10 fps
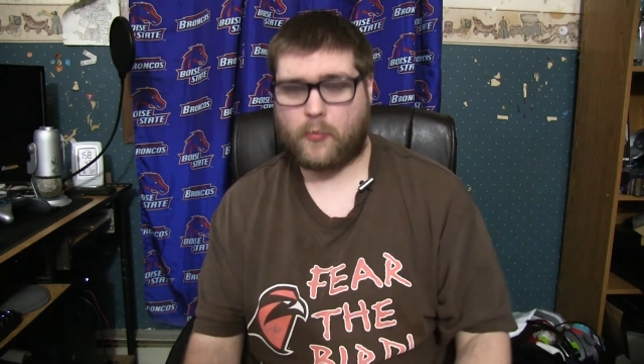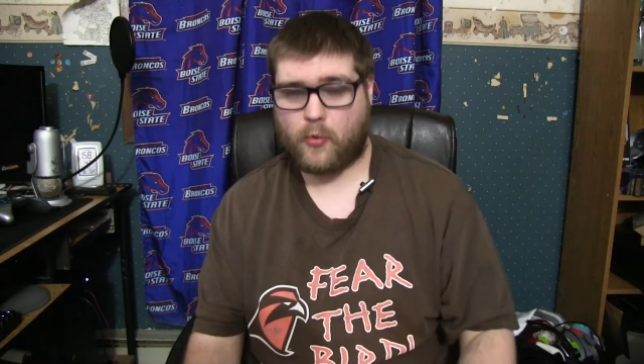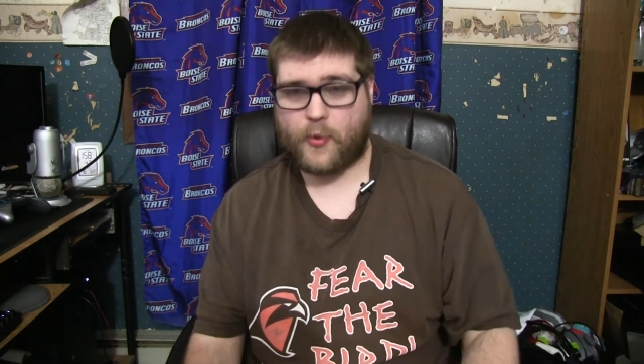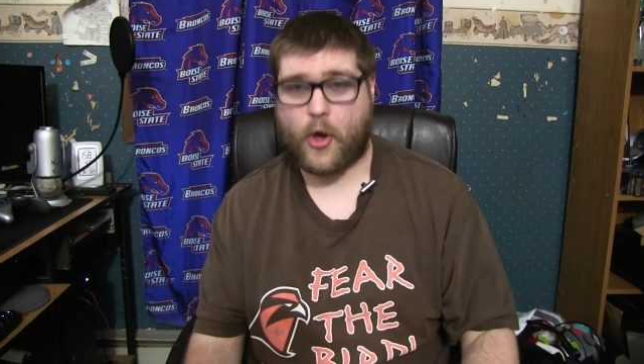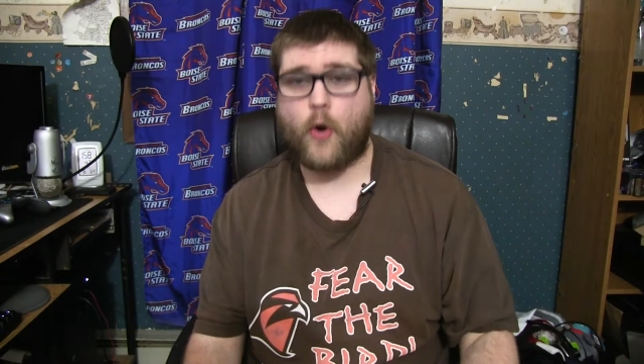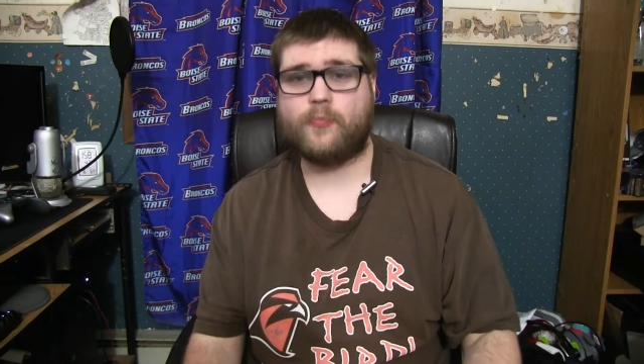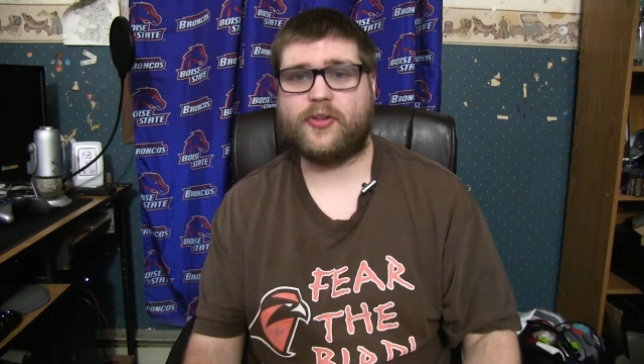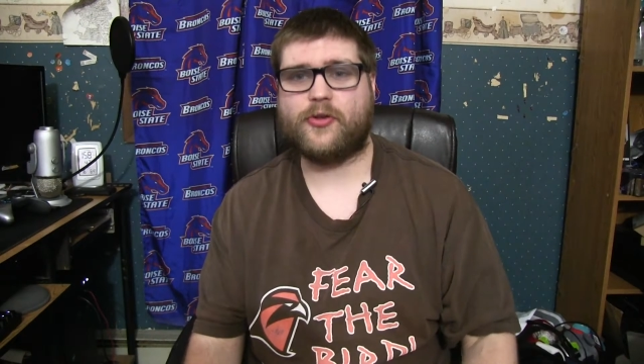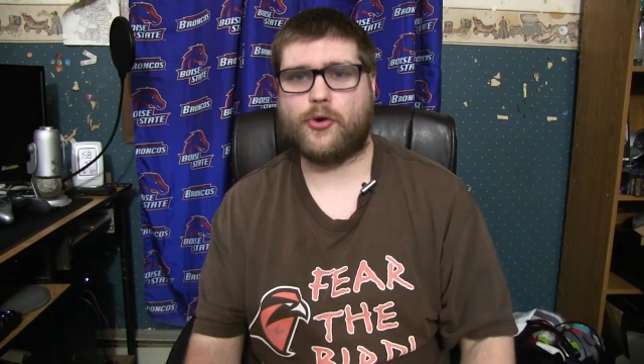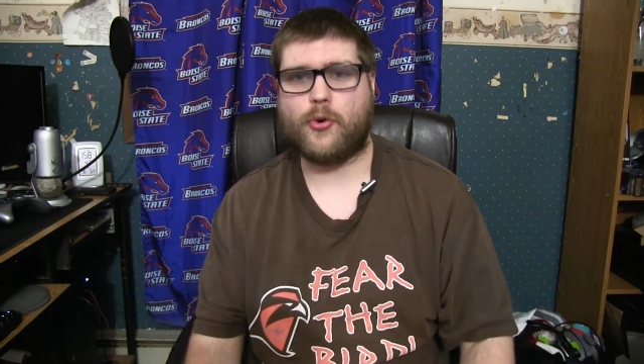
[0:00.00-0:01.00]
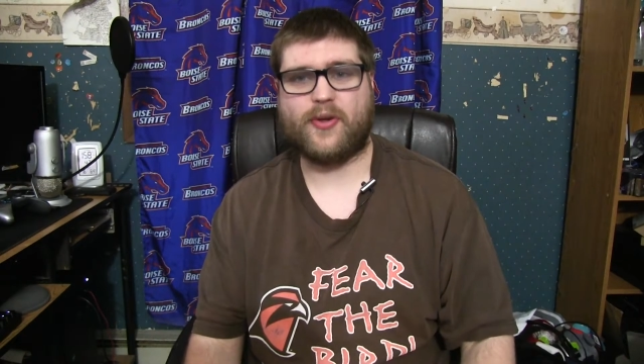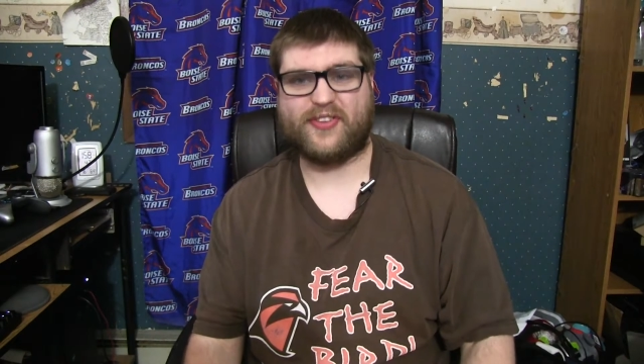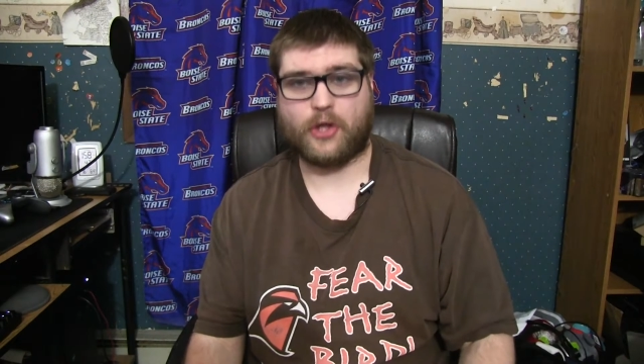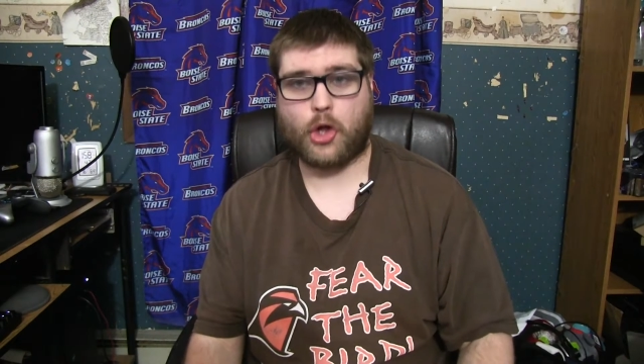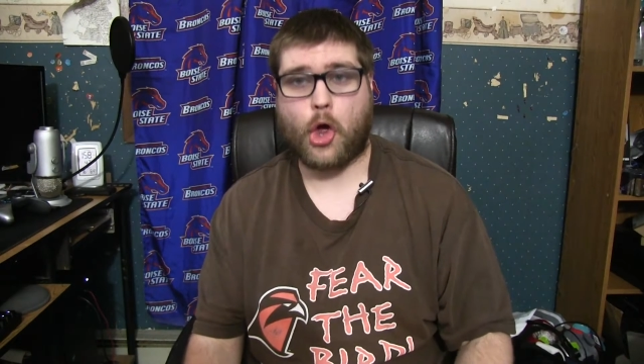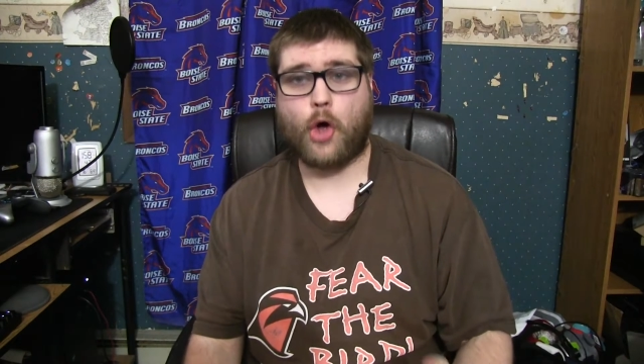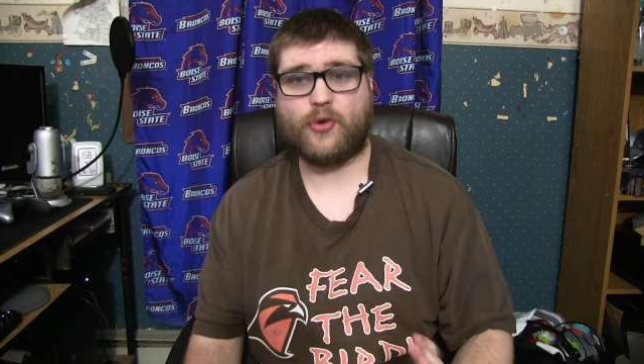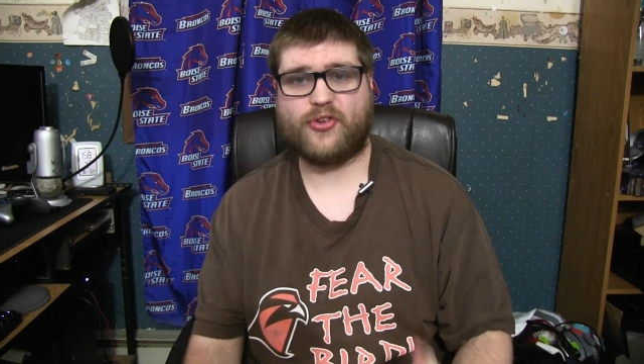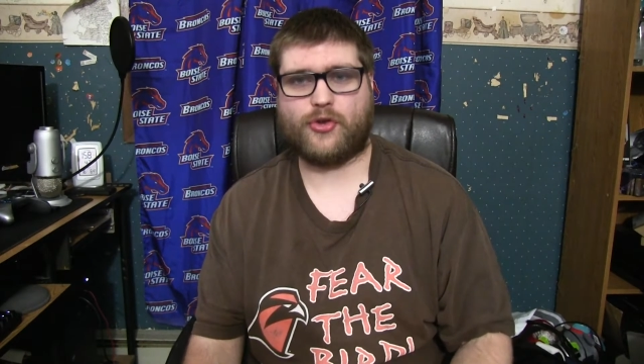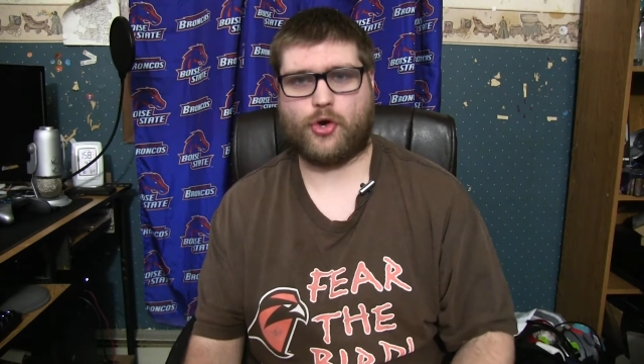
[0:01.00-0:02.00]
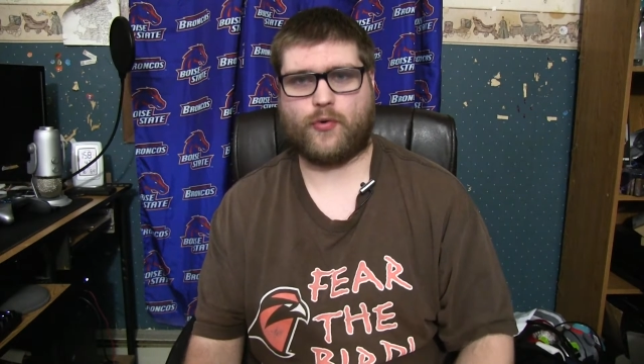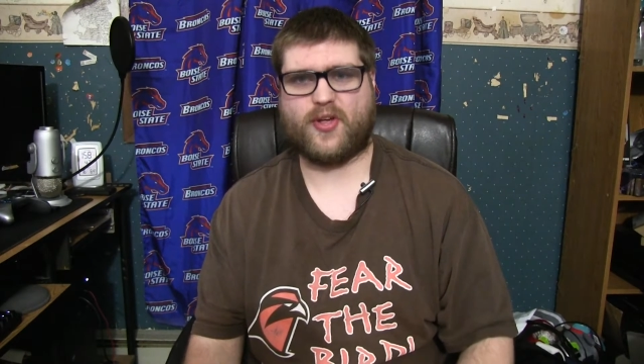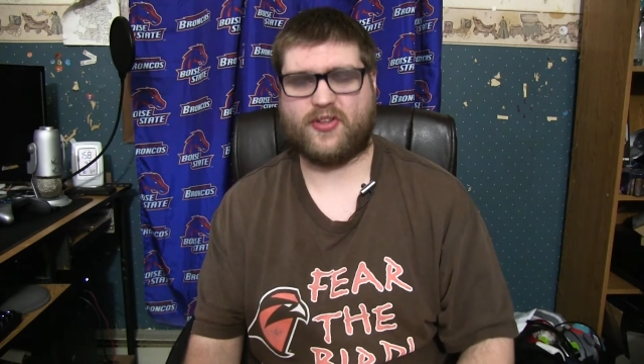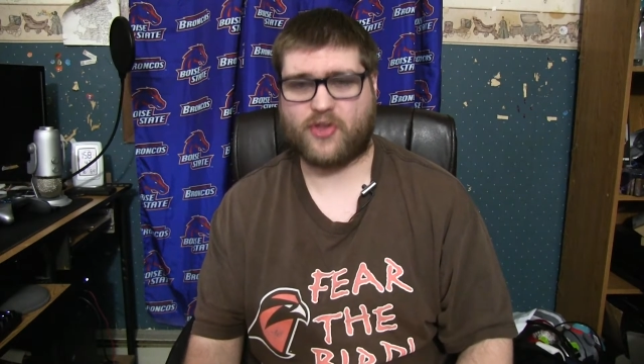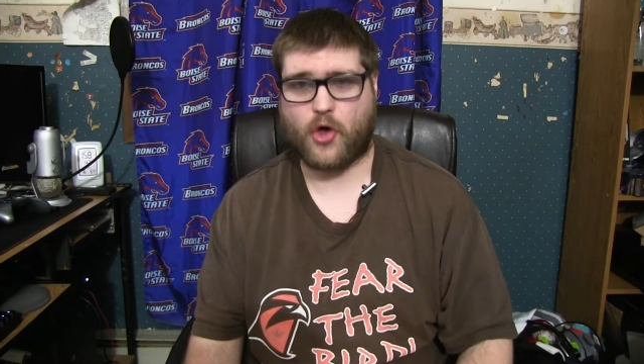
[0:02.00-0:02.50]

what we hope to do is a long series